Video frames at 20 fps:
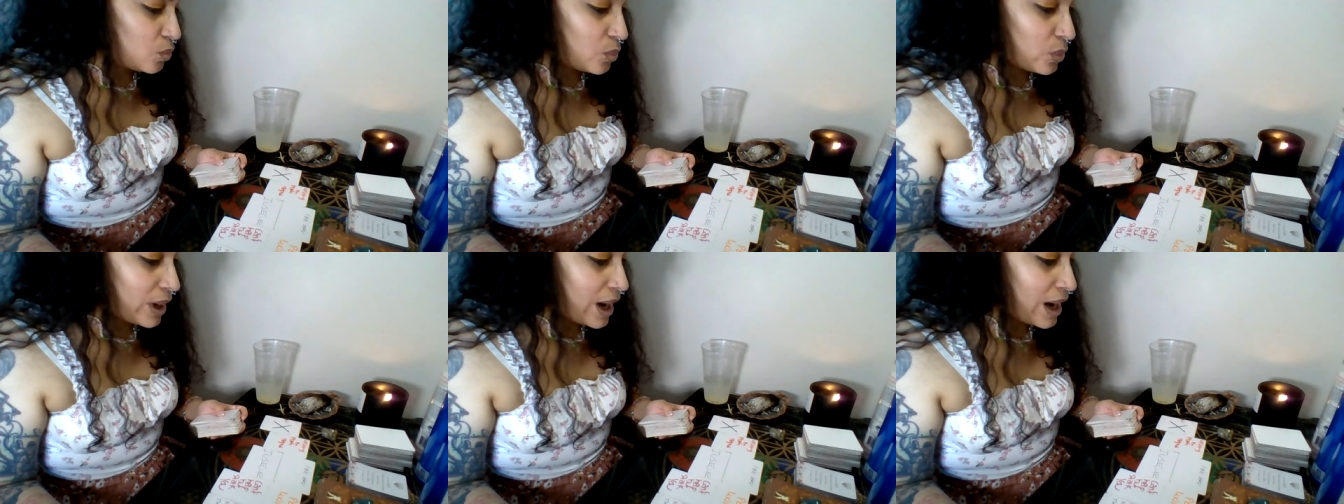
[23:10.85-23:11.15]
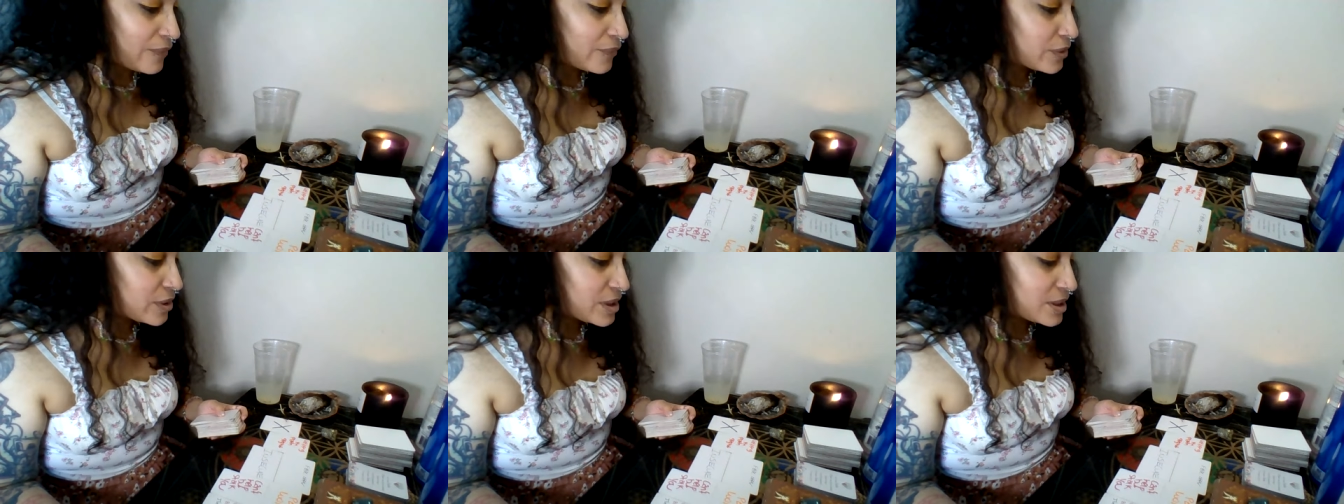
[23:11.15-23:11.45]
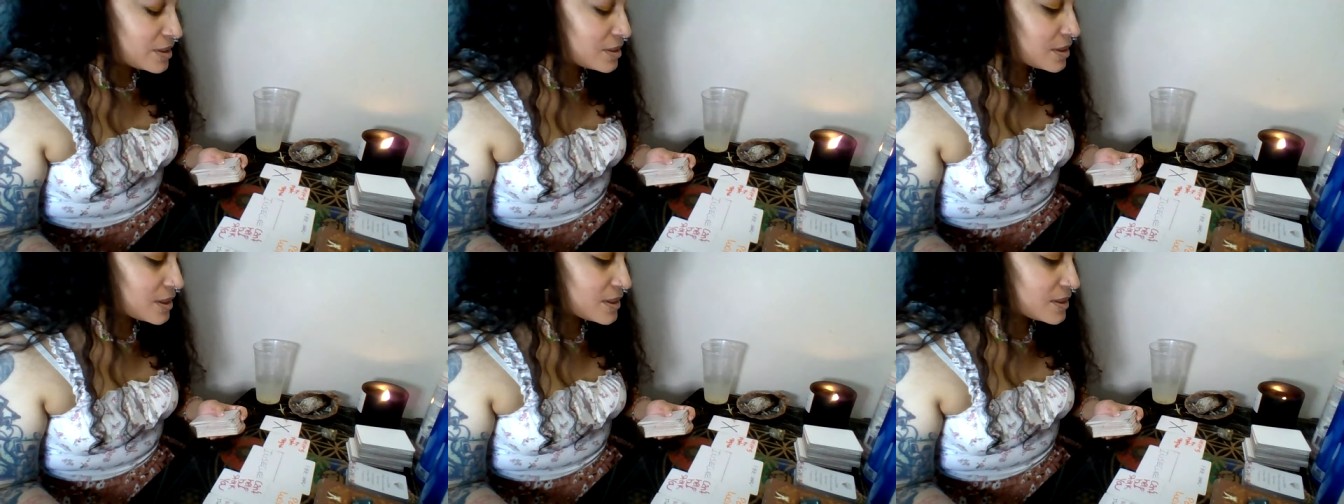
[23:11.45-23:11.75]
whatever
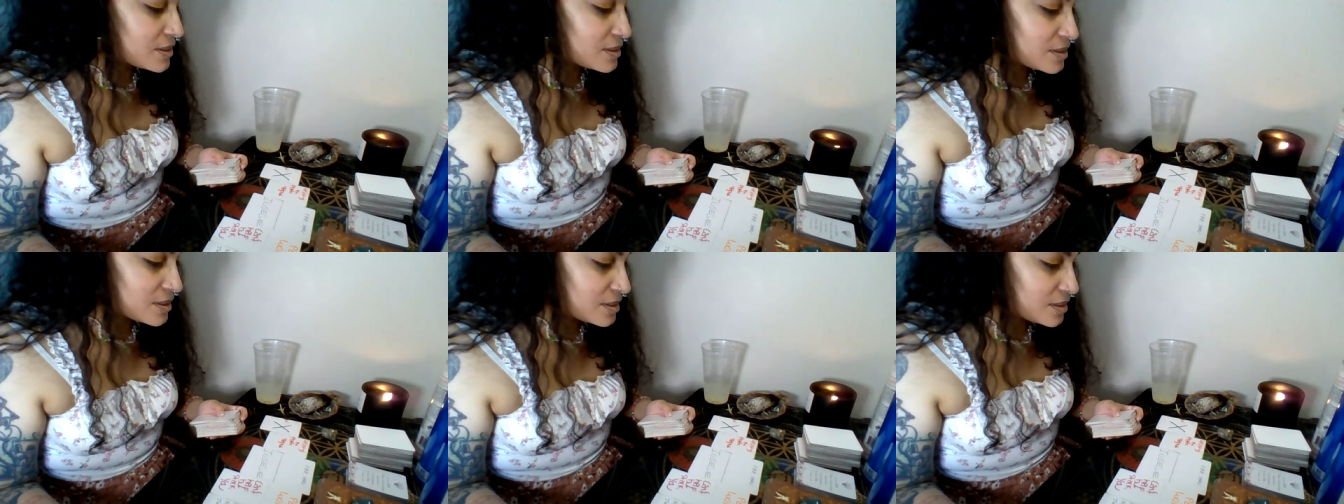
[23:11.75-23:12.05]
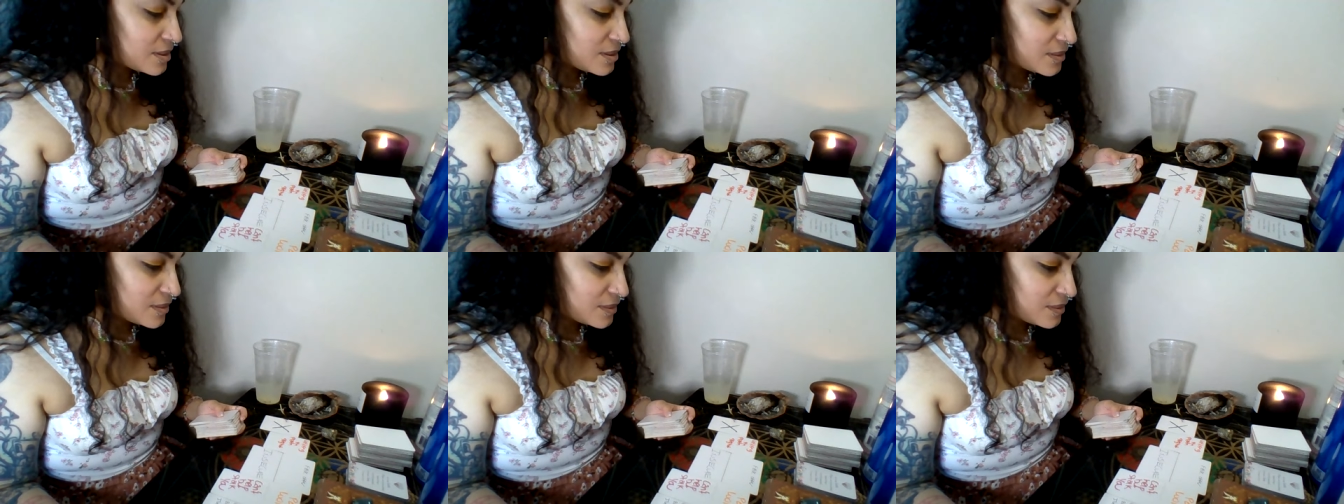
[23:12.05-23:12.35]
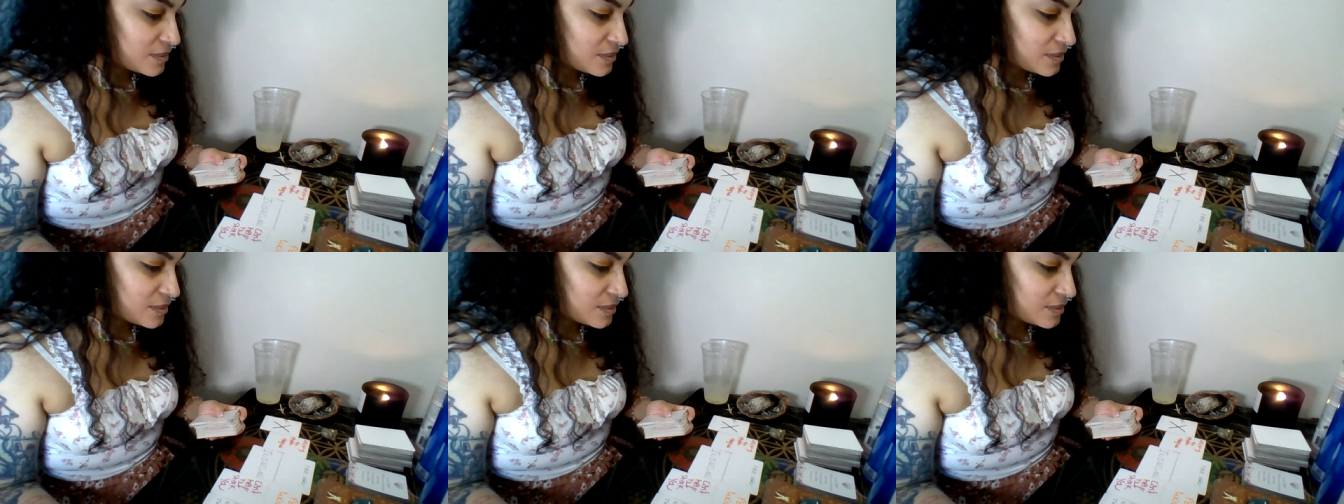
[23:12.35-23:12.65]
this
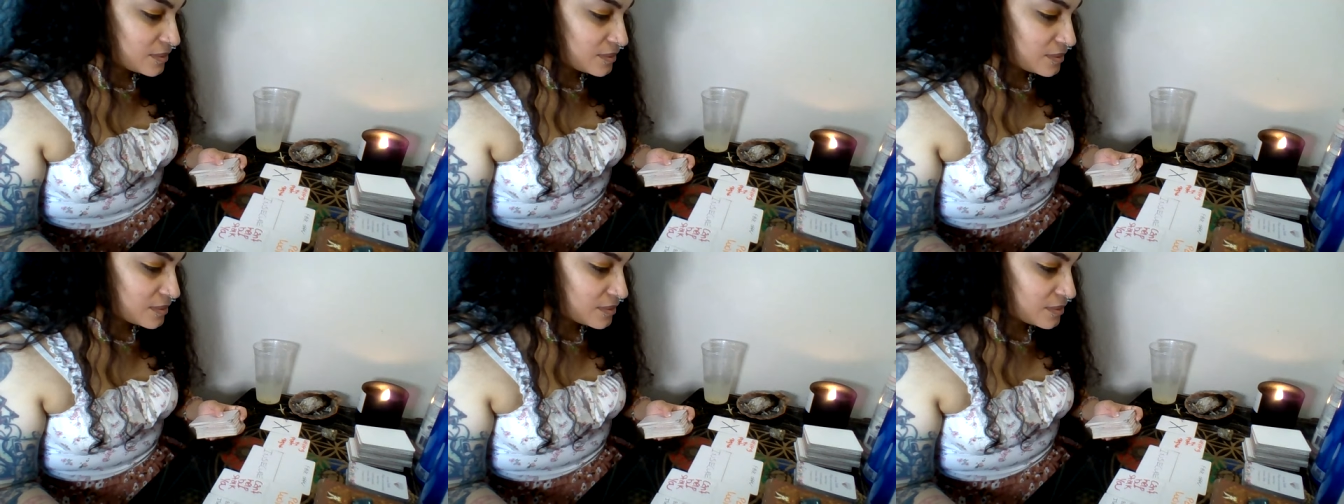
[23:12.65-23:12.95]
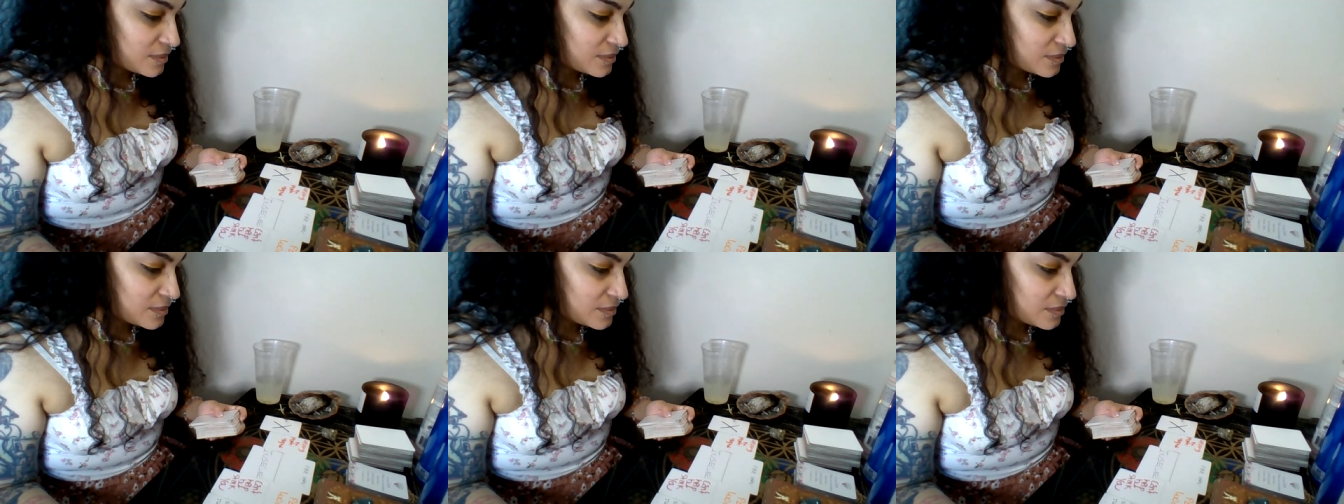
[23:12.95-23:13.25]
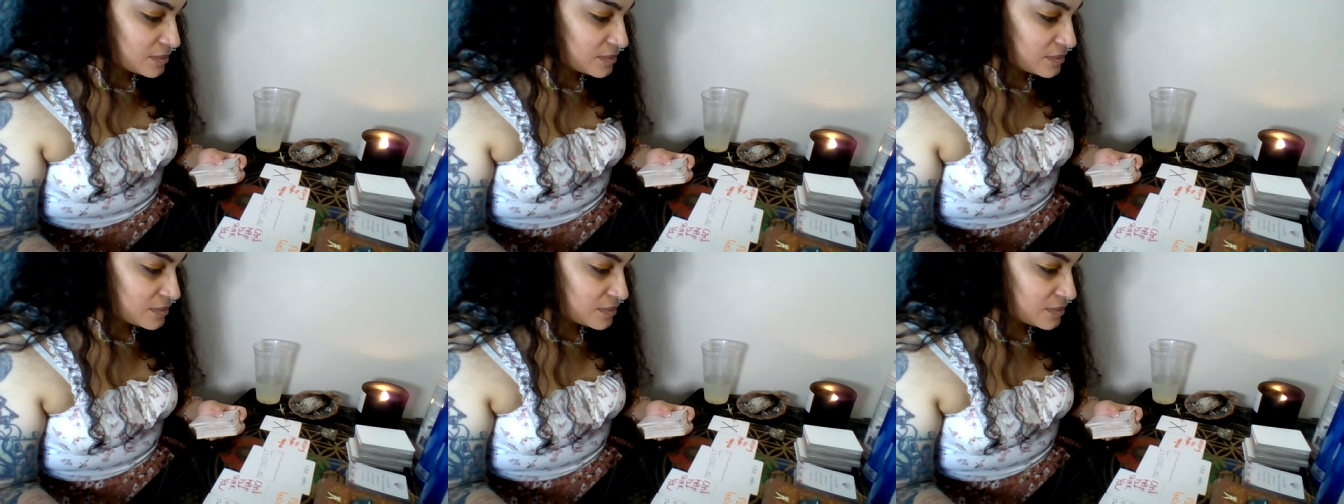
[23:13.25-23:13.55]
is,
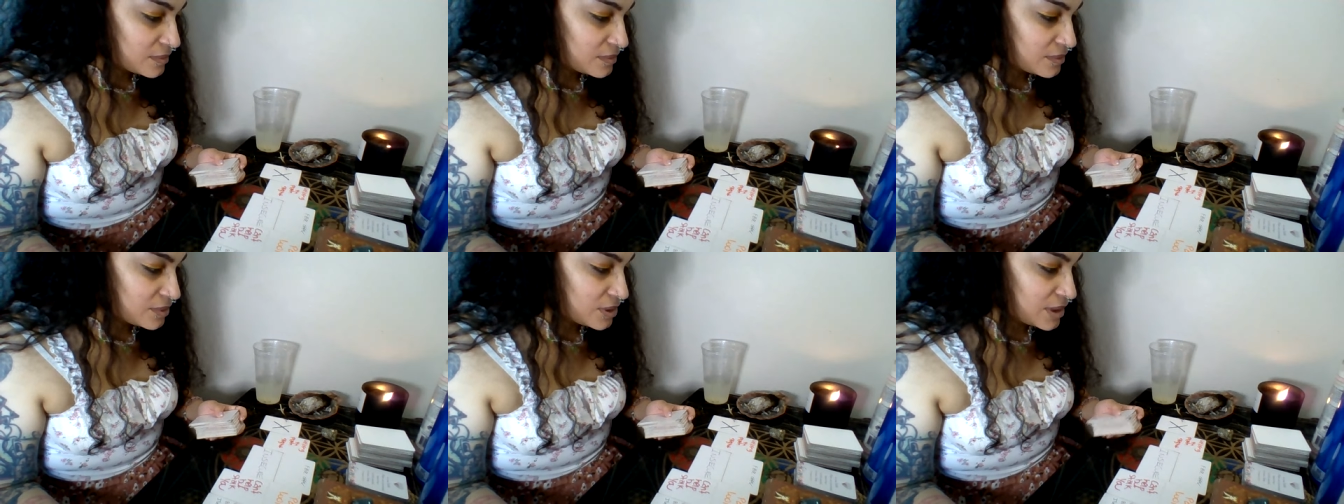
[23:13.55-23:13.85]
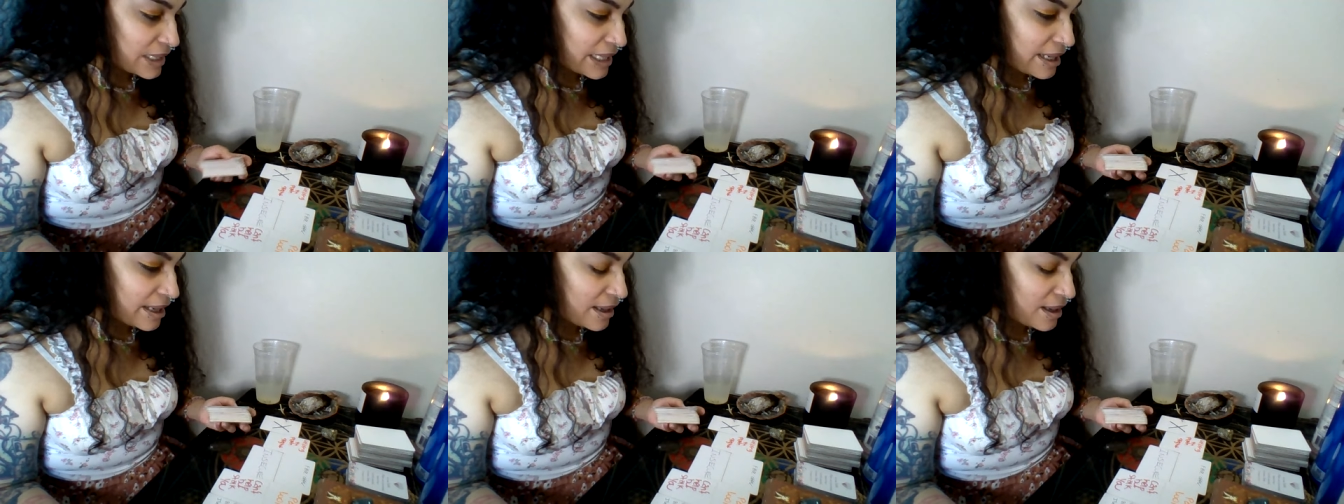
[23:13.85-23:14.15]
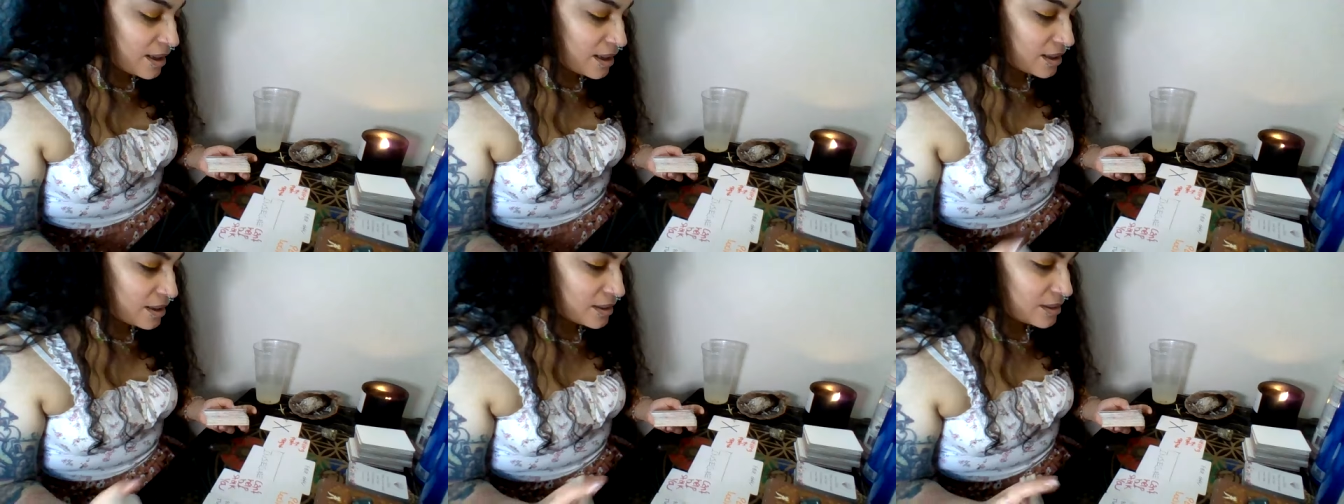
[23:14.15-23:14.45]
it
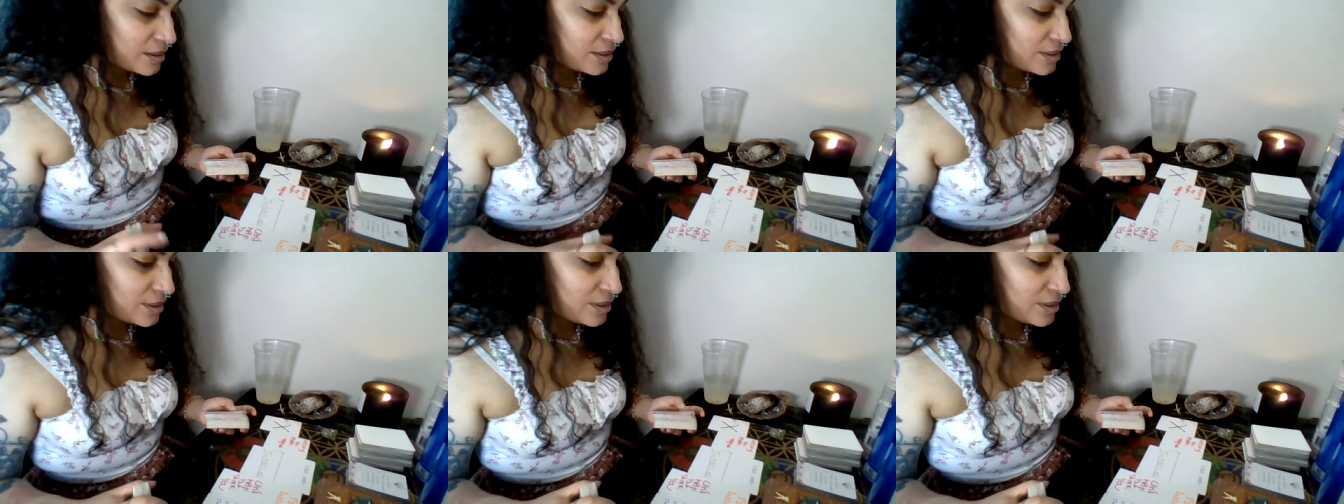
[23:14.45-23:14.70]
can't,